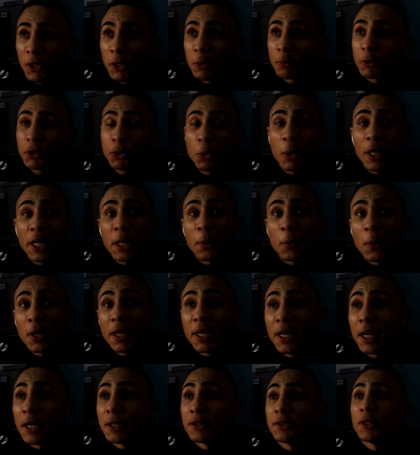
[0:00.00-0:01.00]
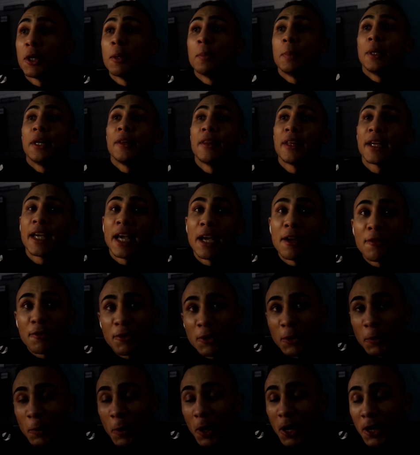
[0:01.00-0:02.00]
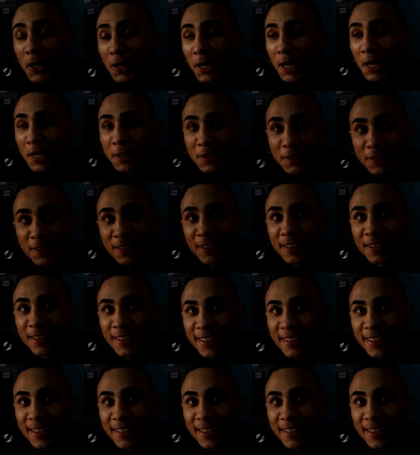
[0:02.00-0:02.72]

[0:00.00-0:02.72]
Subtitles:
So I'm 21 now, so I've been in the game for a while now.